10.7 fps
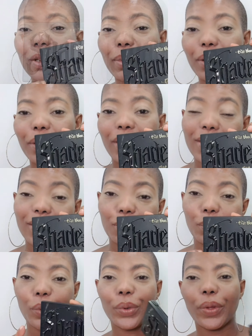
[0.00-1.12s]
about this,
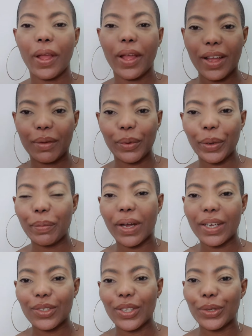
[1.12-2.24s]
but I'm going
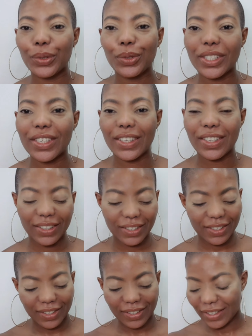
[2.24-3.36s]
back to the
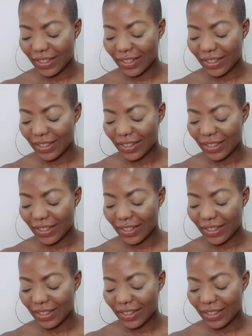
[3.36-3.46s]
OGs.